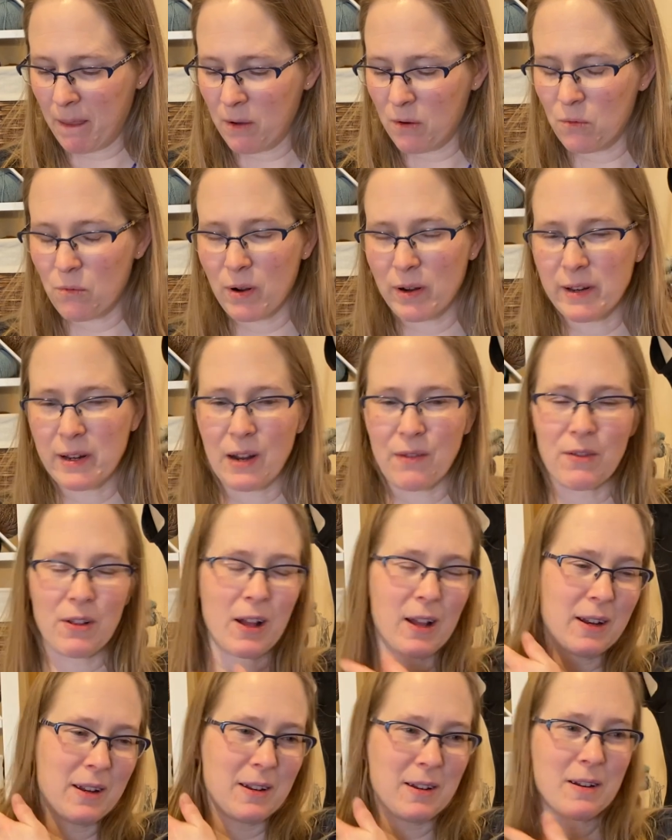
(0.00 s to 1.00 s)
once I've
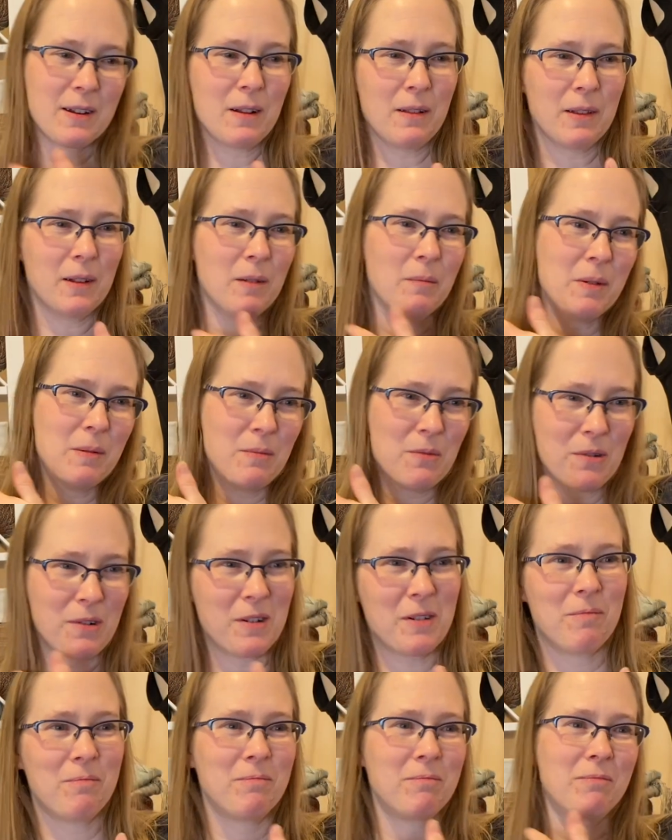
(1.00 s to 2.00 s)
gotten a little bit
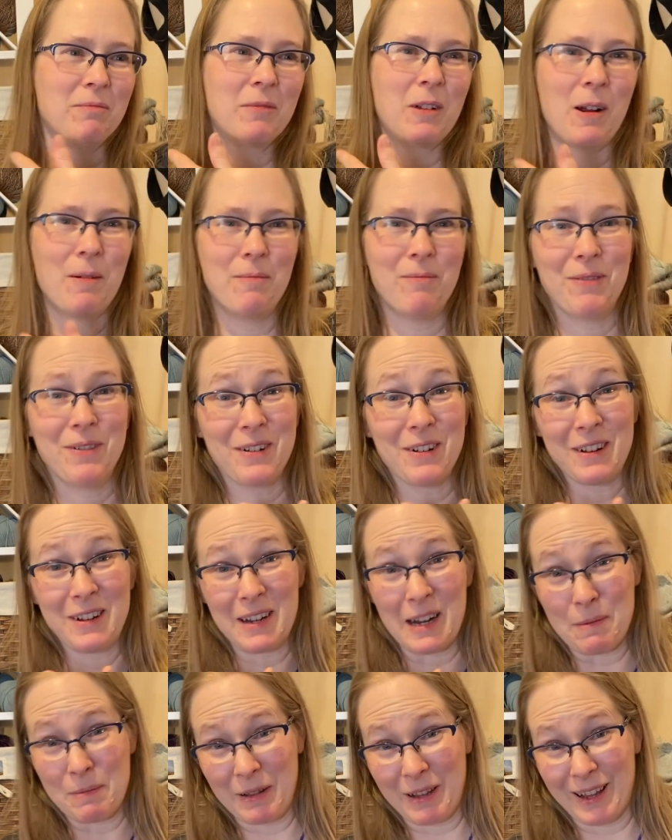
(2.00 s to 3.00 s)
more comfort
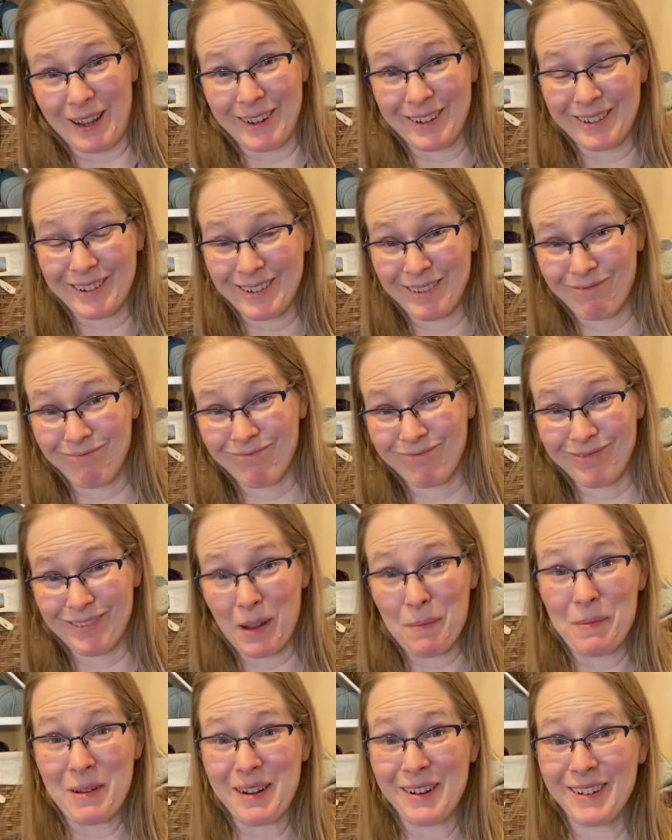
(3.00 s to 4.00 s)
stabilized
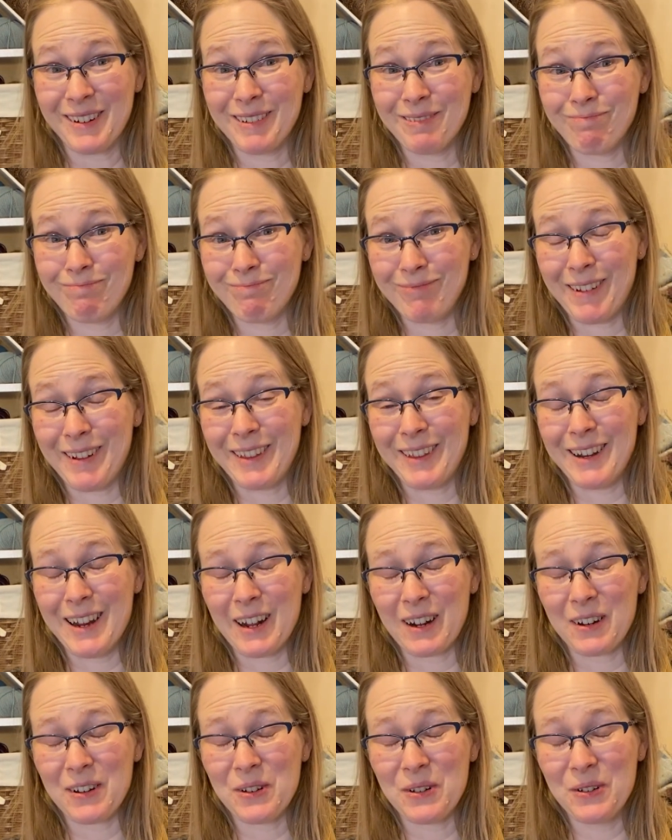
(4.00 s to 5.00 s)
up here in the
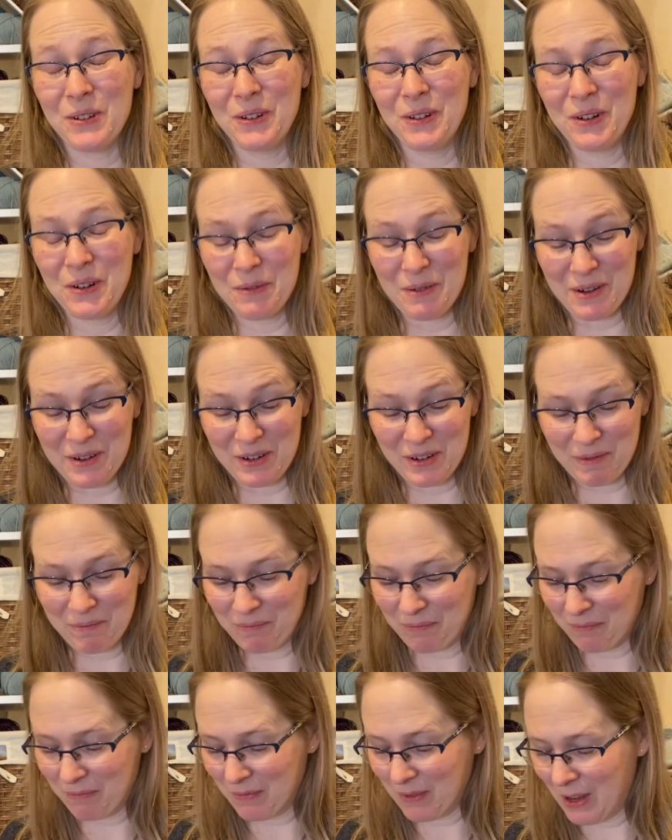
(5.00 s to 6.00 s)
neck and shoulder region.
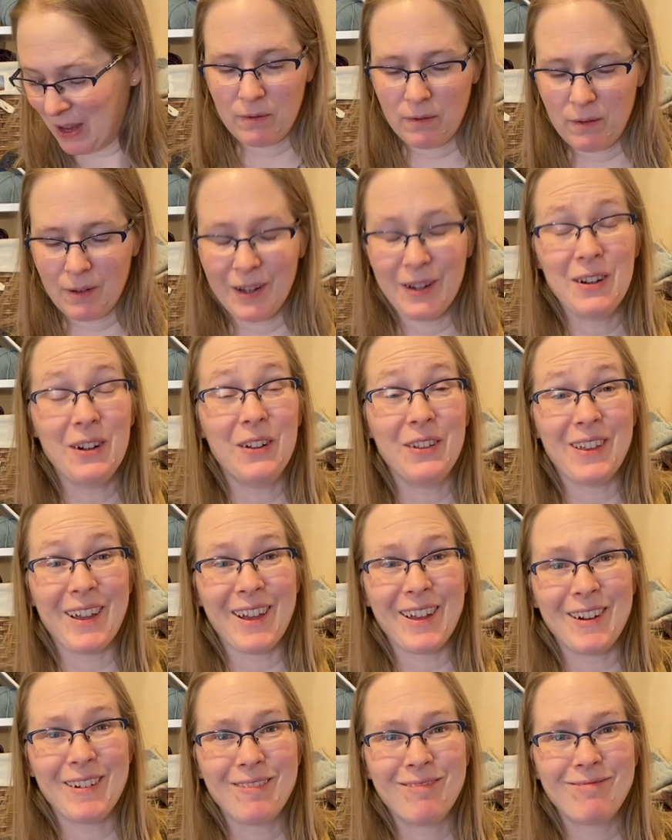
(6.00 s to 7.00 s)
Until
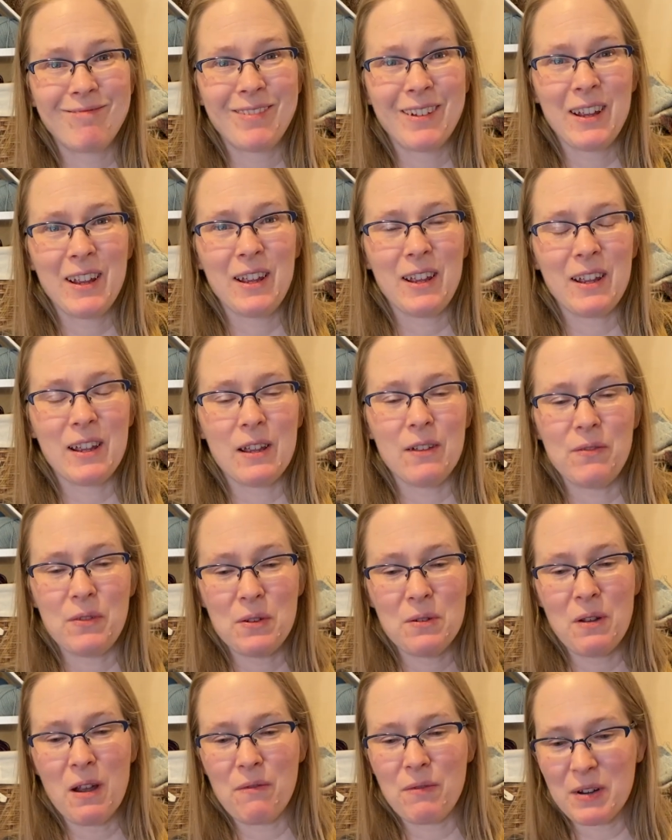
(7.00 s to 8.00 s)
then, if
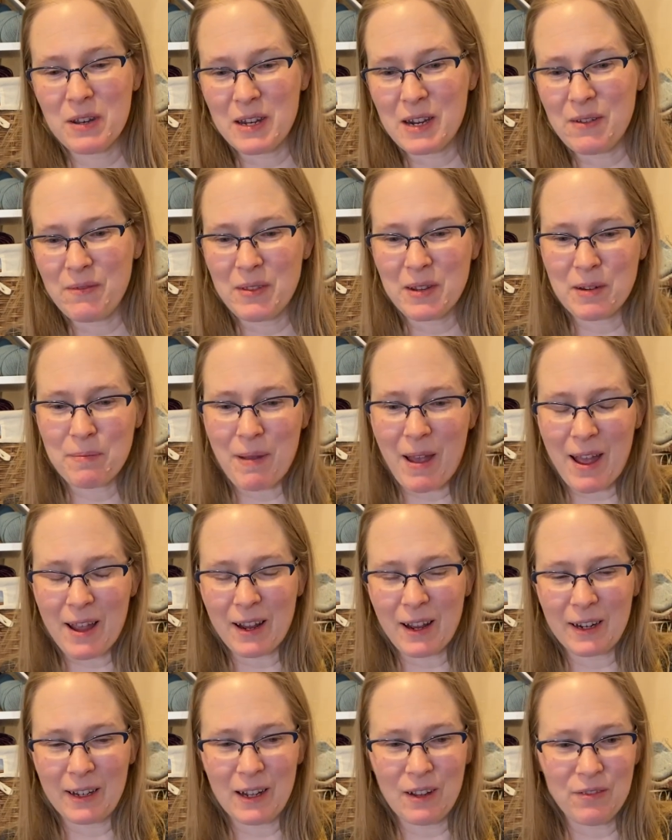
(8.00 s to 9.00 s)
you have received this
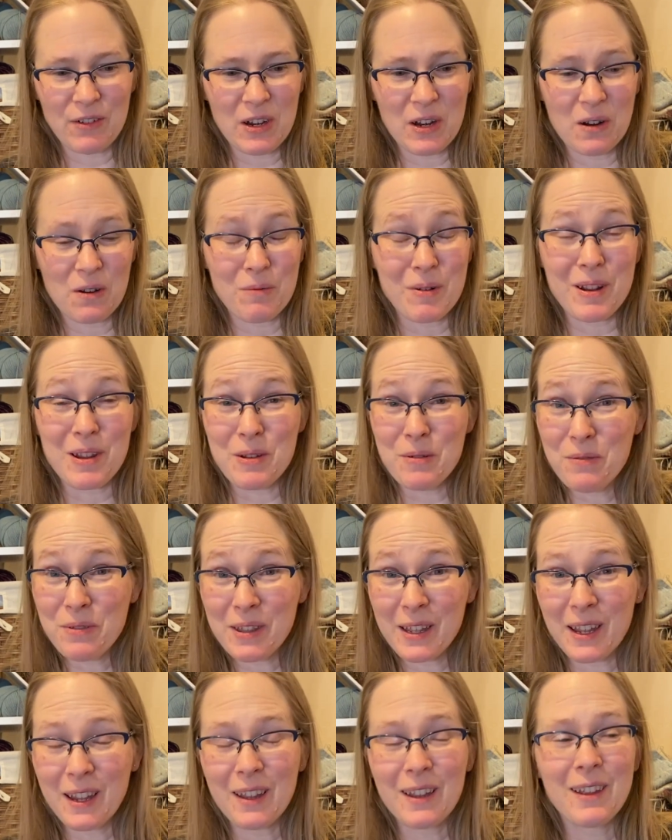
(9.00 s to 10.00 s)
bag, I'd love to hear what you
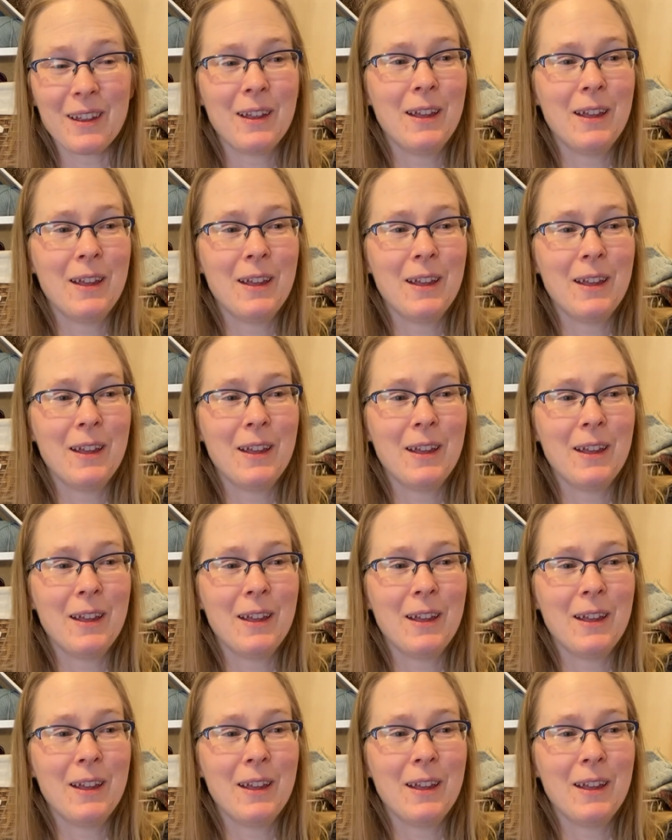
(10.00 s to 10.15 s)
think